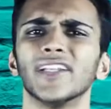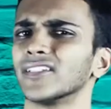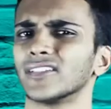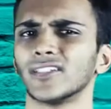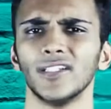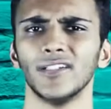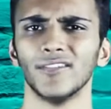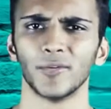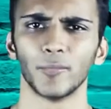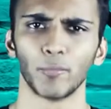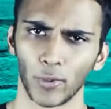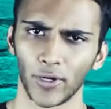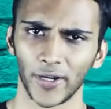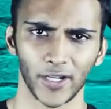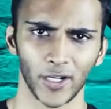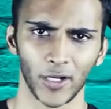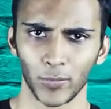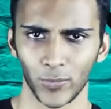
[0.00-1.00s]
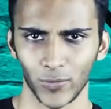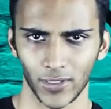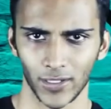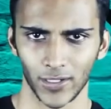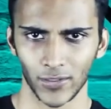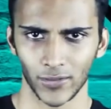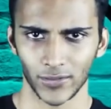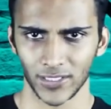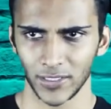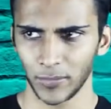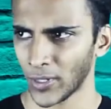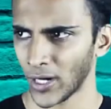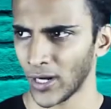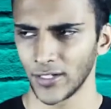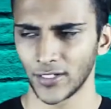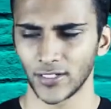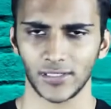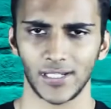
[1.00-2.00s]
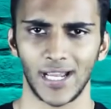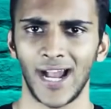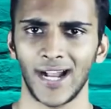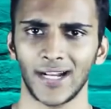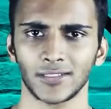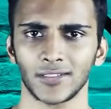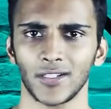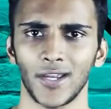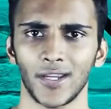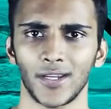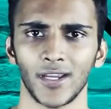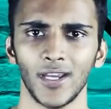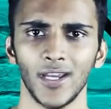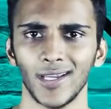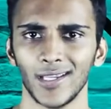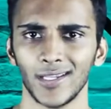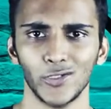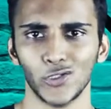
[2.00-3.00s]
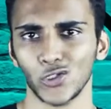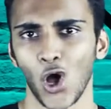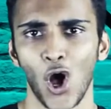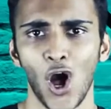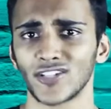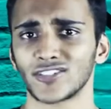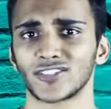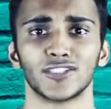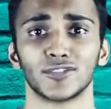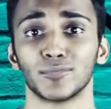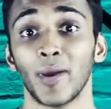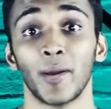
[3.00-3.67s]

doesn't even break up with girls. He probably just acts like he lost his